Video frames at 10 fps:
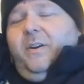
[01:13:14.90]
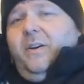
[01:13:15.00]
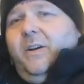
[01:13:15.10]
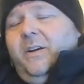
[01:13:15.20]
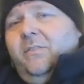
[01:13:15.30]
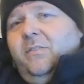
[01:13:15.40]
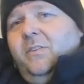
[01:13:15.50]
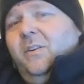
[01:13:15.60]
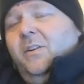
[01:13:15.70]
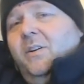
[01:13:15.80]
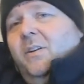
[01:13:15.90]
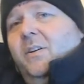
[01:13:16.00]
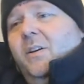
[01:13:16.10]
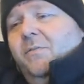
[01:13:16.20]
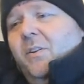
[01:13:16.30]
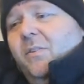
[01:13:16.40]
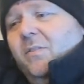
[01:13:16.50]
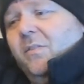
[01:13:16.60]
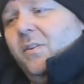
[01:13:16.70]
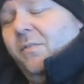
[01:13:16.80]
and see uh, if
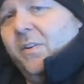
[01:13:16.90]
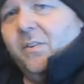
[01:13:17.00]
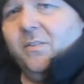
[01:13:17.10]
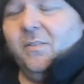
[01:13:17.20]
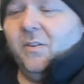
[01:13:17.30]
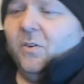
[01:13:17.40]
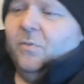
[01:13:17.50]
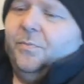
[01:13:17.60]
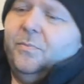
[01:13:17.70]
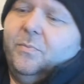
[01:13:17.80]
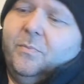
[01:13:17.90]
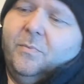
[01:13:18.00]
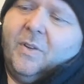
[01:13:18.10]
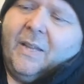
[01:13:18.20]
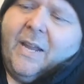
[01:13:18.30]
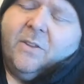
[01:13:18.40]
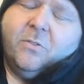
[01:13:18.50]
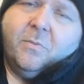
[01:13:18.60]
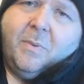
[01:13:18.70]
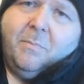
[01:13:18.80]
it's, if it's, you know, if it lands
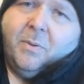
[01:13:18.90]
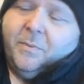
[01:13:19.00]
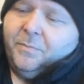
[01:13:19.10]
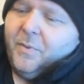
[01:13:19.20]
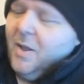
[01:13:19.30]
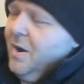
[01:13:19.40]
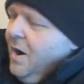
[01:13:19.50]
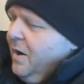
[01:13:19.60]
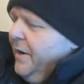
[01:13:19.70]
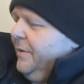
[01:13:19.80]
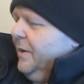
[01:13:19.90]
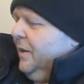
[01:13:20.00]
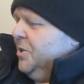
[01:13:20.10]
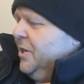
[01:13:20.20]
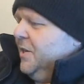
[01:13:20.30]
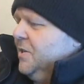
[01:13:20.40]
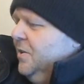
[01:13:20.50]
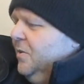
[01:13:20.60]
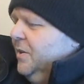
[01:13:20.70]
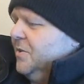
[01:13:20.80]
with people. Alright, I'll let you guys
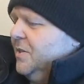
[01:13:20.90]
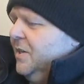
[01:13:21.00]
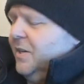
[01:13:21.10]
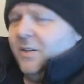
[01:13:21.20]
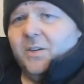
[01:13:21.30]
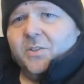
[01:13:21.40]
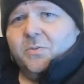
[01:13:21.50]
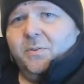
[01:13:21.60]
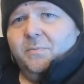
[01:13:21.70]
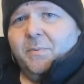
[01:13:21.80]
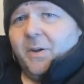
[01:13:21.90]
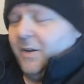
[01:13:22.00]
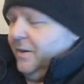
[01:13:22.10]
go, and I'll see you on the next one. Bye-bye.